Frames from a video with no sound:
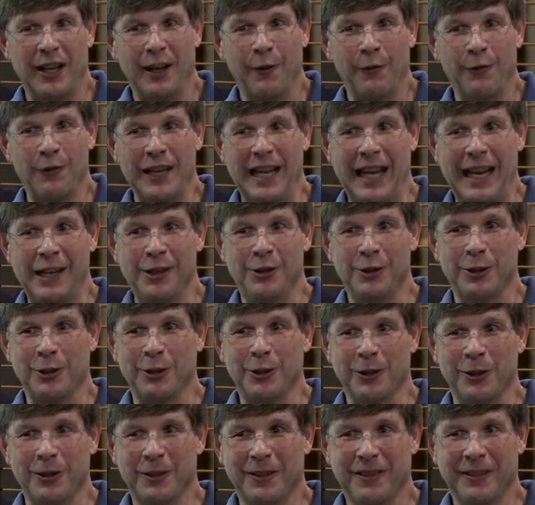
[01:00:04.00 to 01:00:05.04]
of
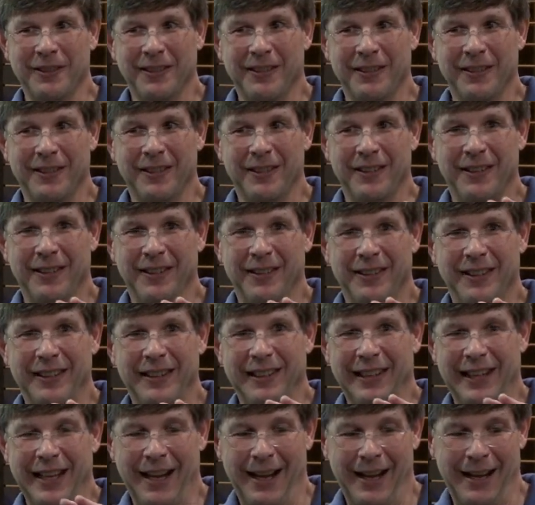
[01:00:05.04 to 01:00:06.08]
nature.
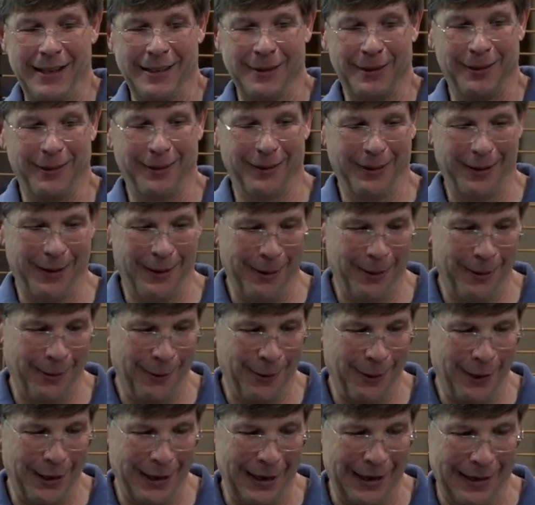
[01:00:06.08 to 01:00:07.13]
You guys, all
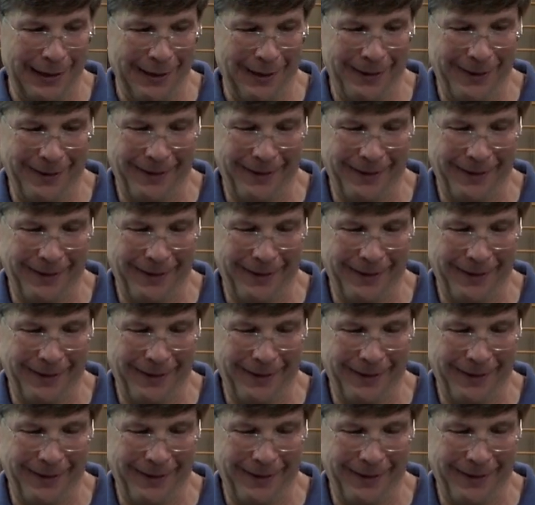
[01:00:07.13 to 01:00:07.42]
right.